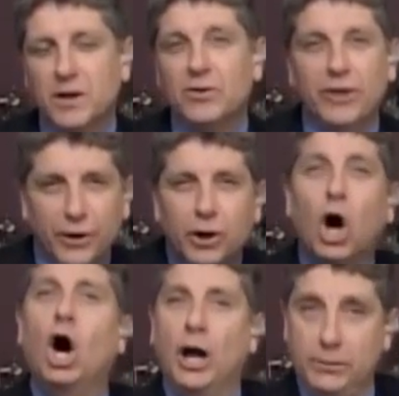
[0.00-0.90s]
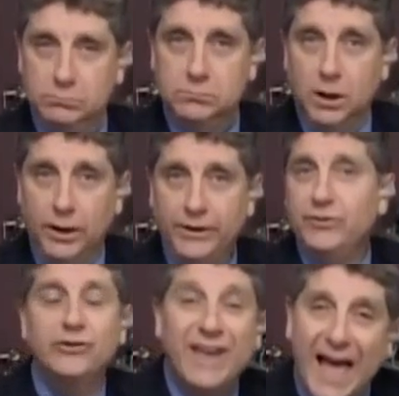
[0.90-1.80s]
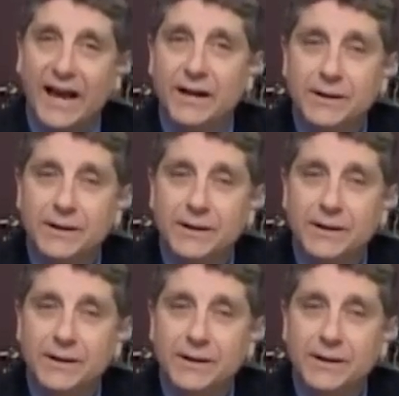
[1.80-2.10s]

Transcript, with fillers: They're gone, all right? They're dead.